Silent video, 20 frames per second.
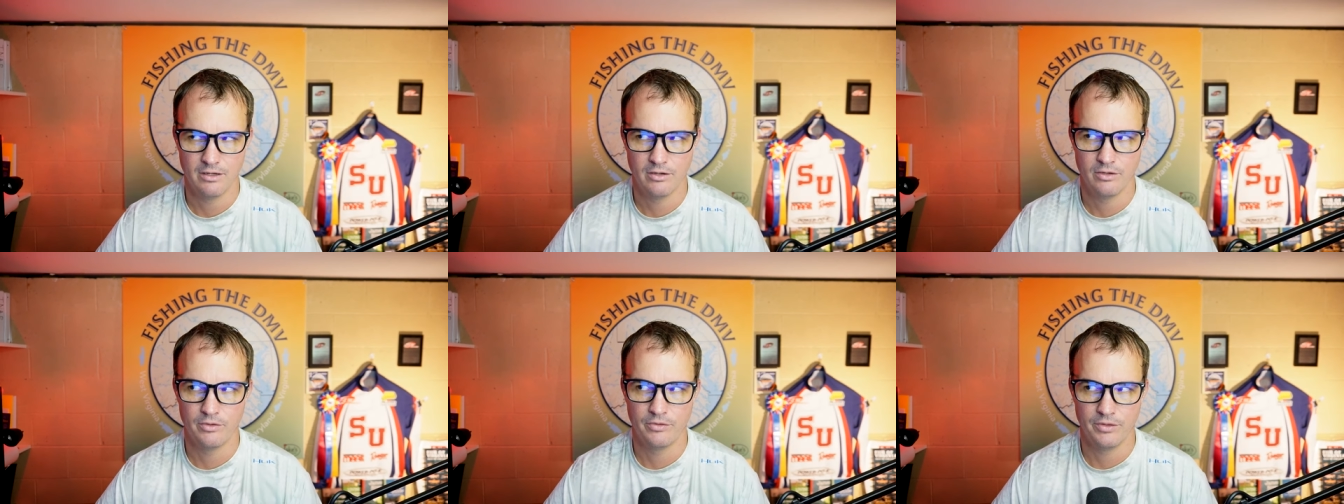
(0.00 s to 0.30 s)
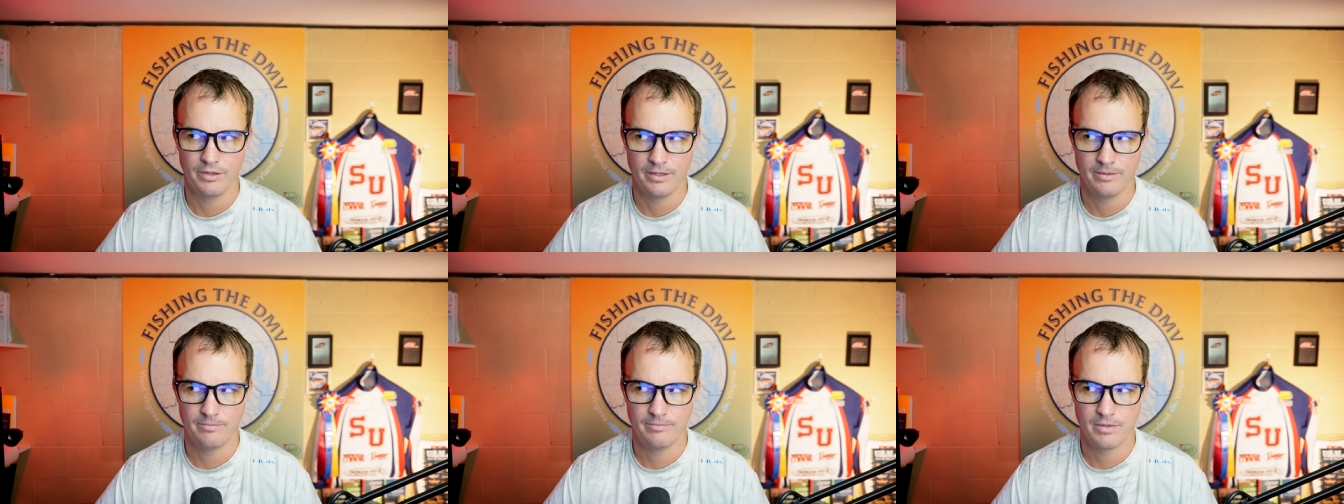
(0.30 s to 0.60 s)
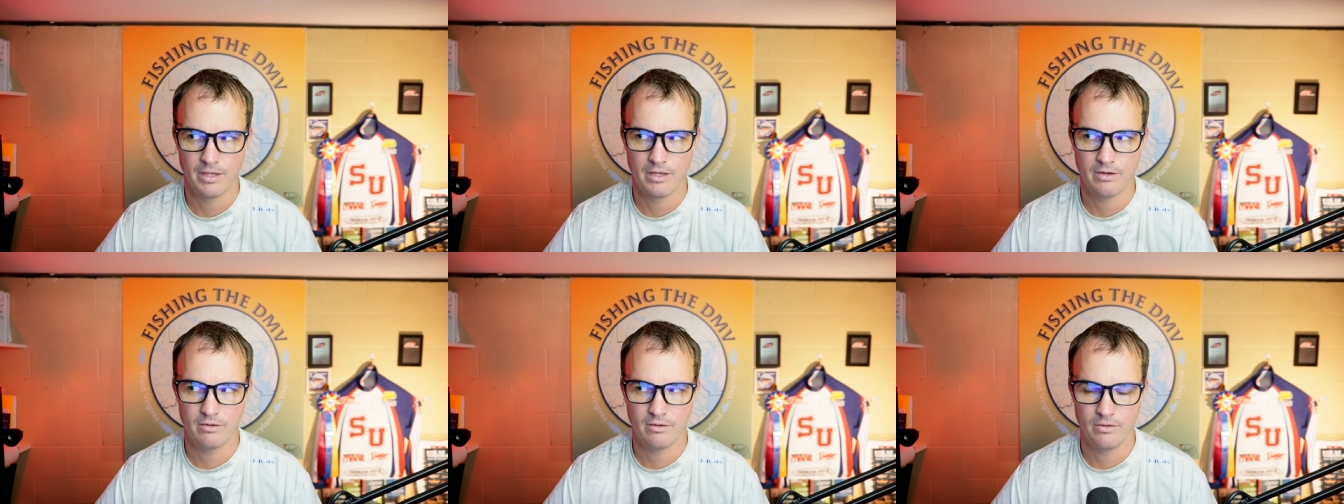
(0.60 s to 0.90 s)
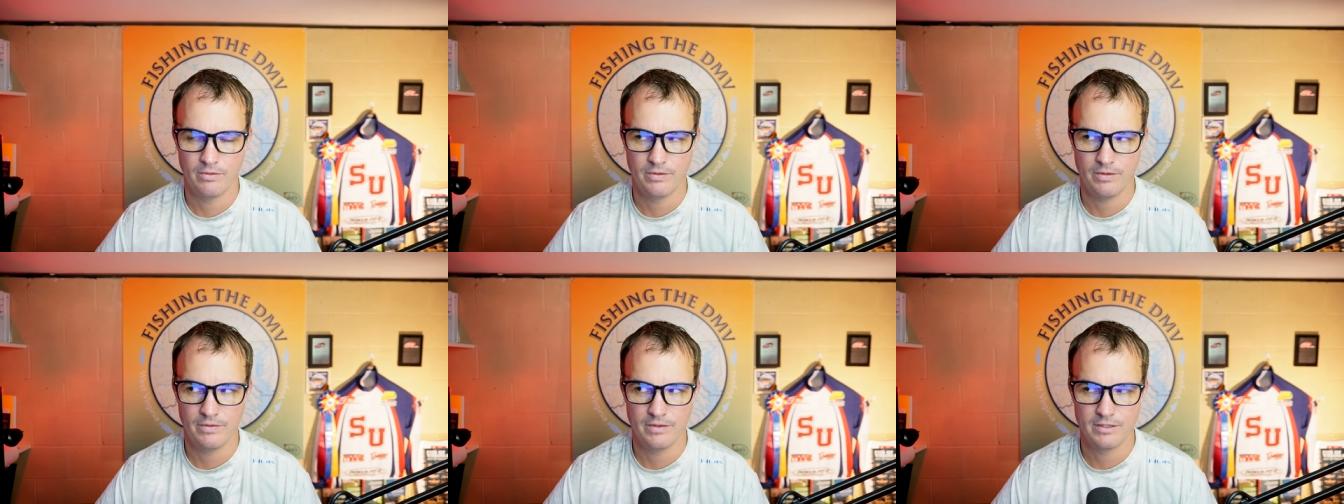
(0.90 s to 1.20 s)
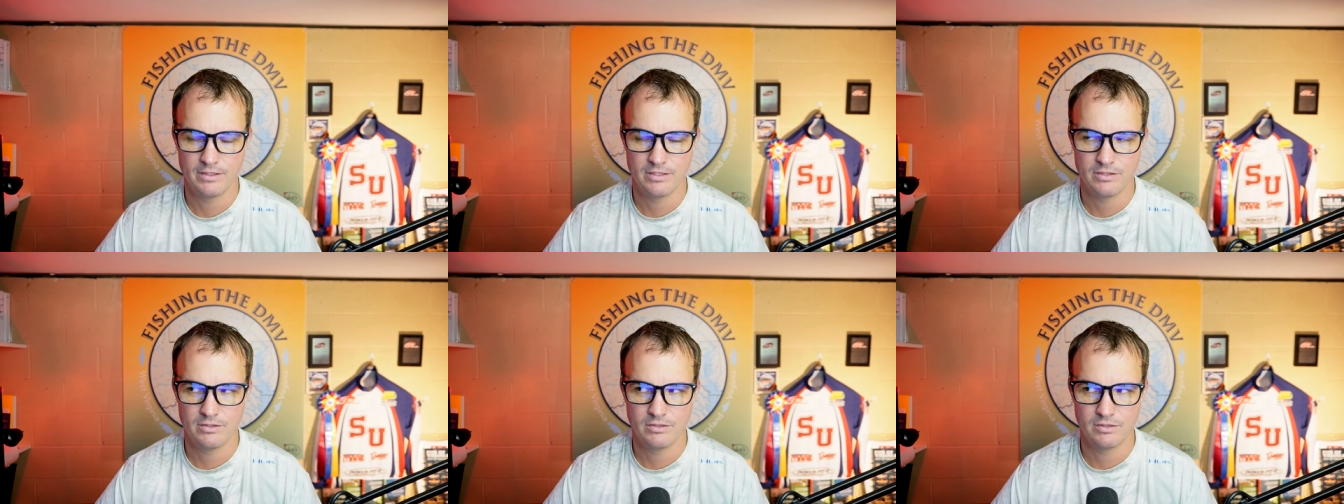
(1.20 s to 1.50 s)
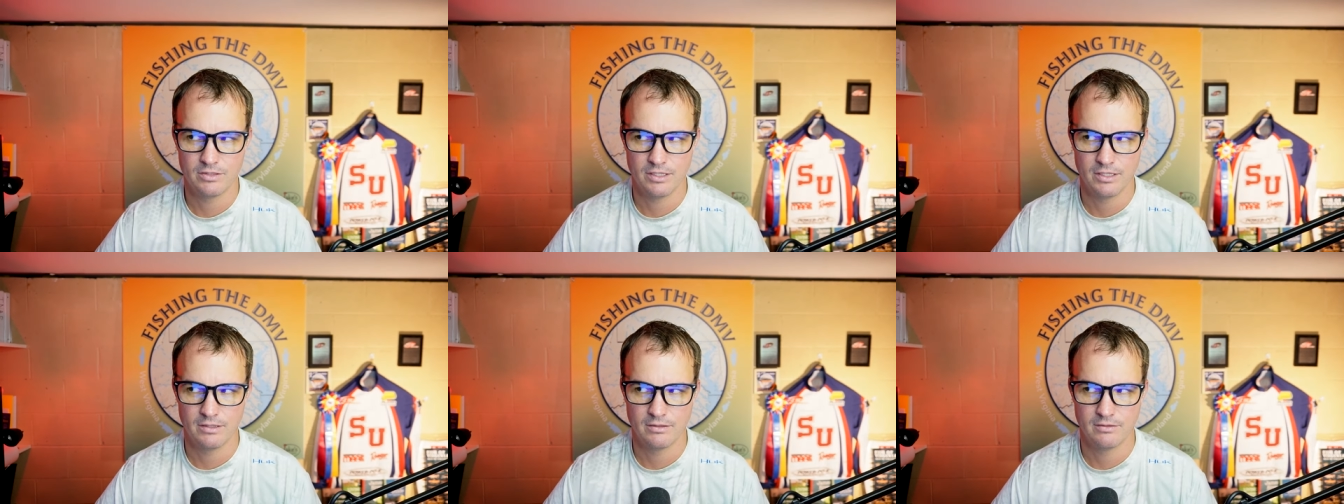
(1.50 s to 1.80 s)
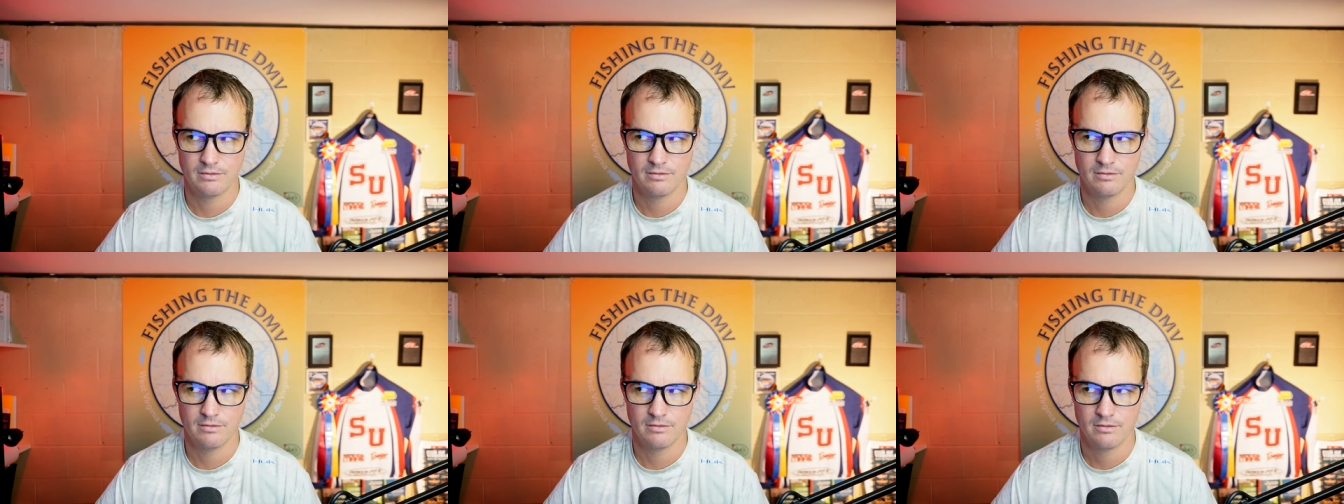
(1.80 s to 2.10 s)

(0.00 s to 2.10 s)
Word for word: I agree with that. I agree with that. That's interesting.